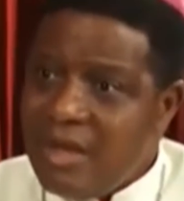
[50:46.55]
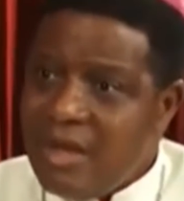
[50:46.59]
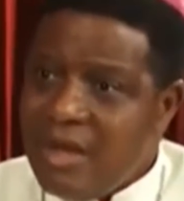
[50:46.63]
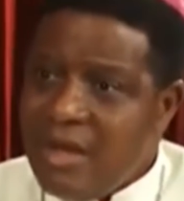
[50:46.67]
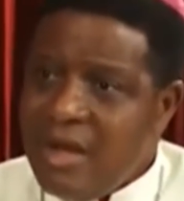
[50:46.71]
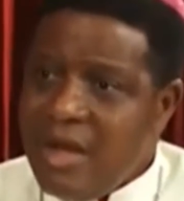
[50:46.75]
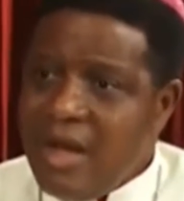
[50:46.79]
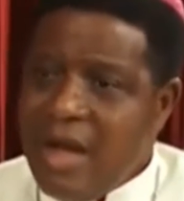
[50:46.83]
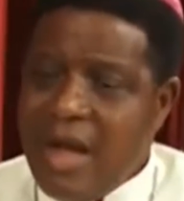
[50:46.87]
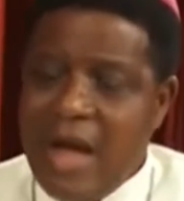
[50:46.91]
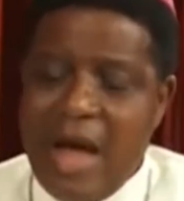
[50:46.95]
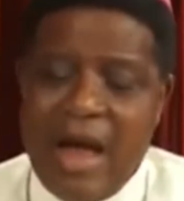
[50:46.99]

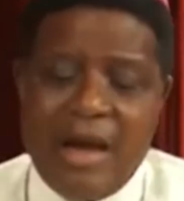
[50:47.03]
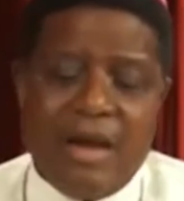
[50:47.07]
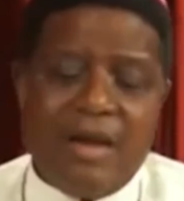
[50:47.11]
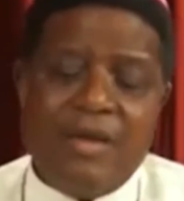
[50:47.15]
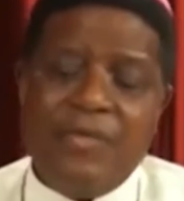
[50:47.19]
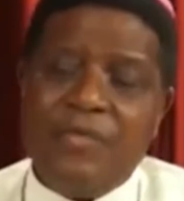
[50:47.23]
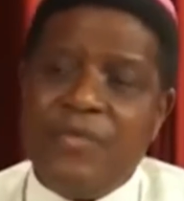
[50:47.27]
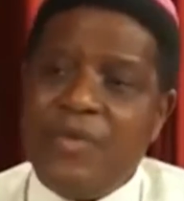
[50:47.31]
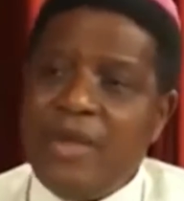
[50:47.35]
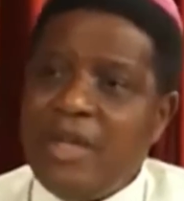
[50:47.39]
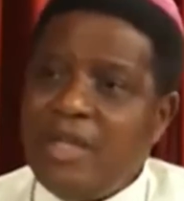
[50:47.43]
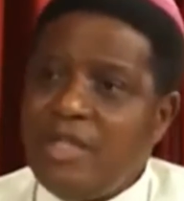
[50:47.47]
Yes, and
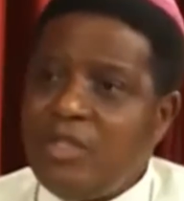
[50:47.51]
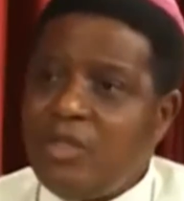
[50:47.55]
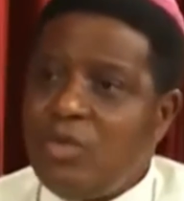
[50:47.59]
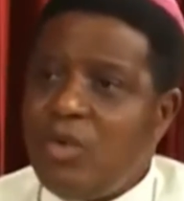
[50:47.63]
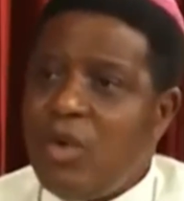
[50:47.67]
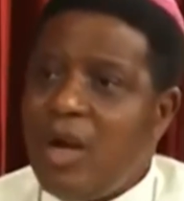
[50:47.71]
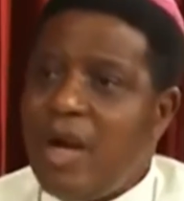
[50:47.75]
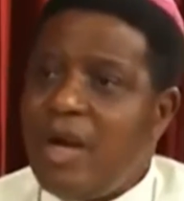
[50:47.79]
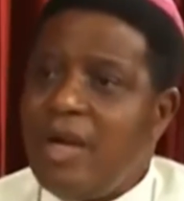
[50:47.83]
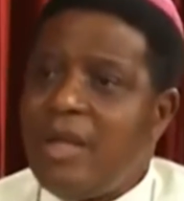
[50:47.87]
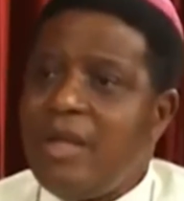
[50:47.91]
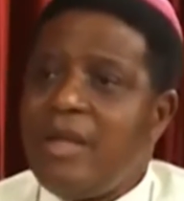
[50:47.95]

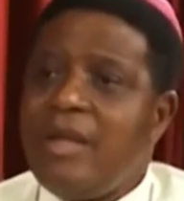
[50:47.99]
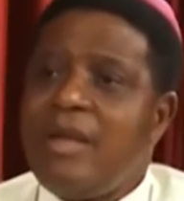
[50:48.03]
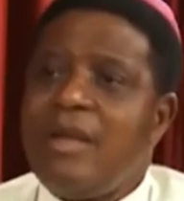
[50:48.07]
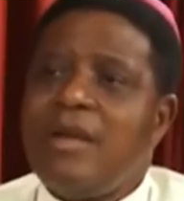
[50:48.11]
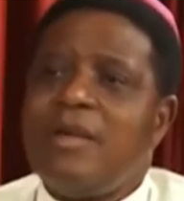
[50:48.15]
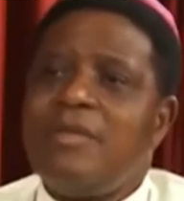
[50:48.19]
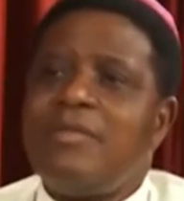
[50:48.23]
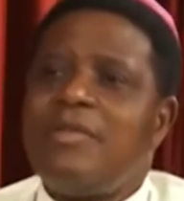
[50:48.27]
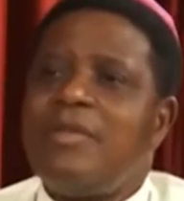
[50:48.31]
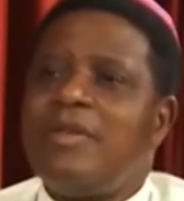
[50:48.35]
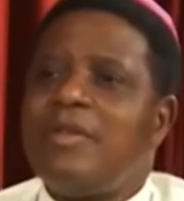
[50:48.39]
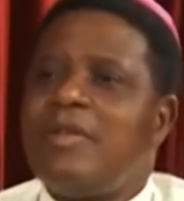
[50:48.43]
eventually
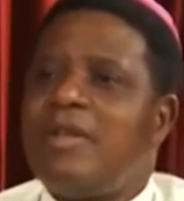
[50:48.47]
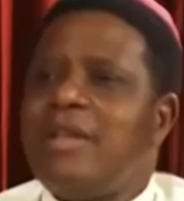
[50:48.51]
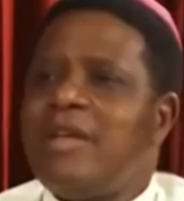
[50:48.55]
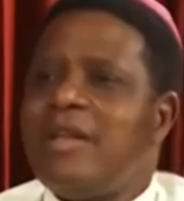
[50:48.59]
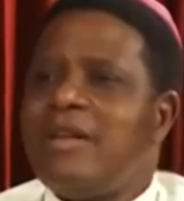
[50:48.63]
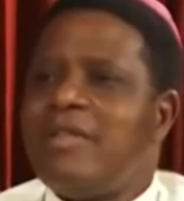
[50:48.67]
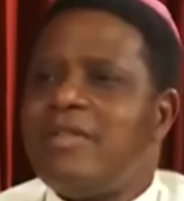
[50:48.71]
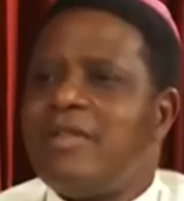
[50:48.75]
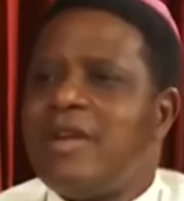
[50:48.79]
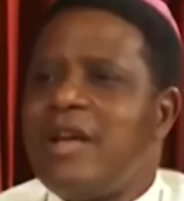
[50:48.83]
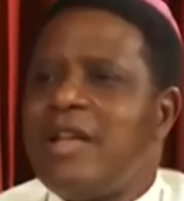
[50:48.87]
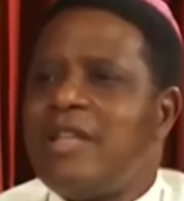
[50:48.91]
for the
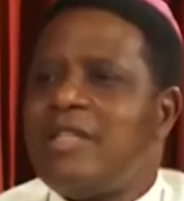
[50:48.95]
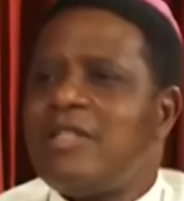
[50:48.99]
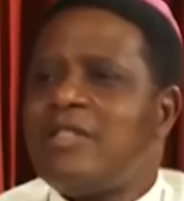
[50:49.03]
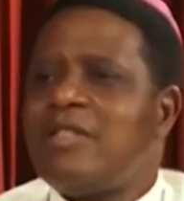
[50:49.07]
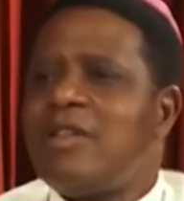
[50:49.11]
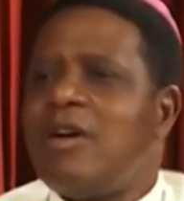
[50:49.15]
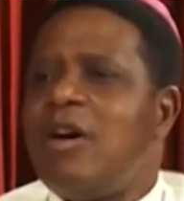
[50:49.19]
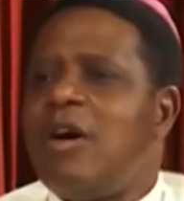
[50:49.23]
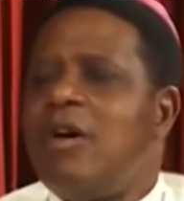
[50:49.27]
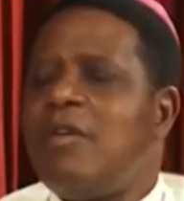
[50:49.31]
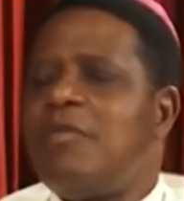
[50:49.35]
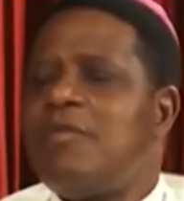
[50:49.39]

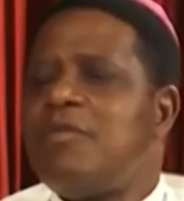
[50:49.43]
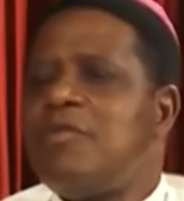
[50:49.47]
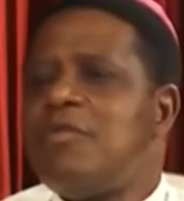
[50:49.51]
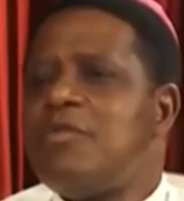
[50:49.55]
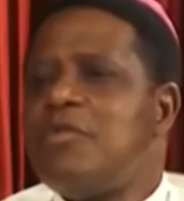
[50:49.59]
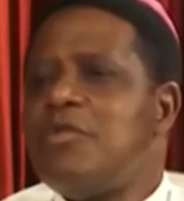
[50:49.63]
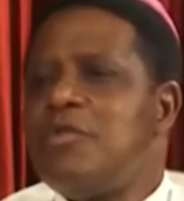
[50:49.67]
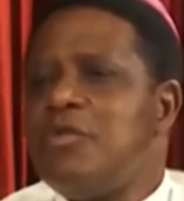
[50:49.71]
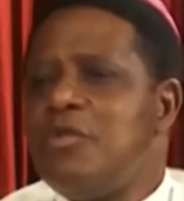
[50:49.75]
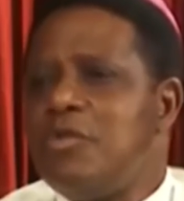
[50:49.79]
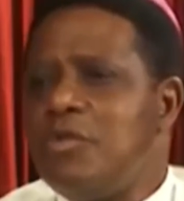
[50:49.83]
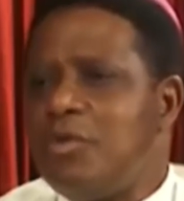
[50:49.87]
rest of
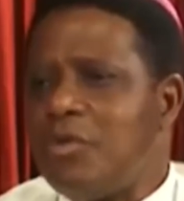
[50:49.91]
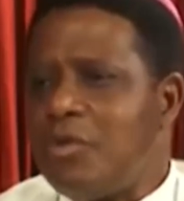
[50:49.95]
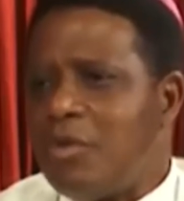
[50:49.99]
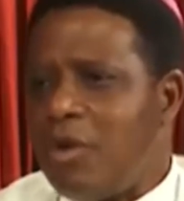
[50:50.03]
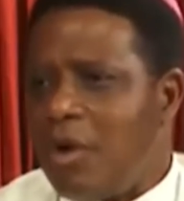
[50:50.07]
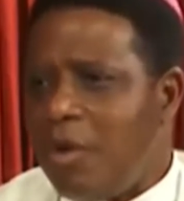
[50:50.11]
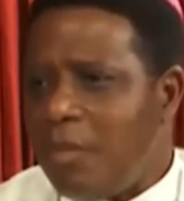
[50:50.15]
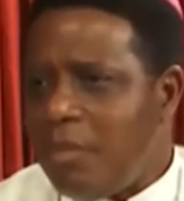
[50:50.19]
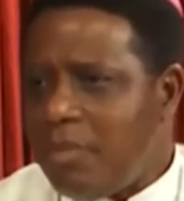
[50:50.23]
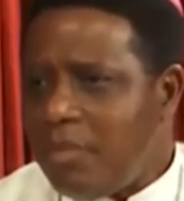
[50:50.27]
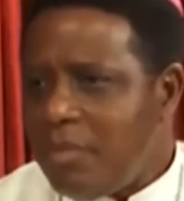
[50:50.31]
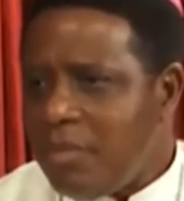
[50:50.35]

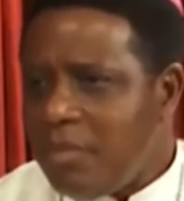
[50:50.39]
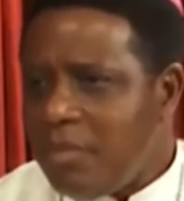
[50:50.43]
Europe.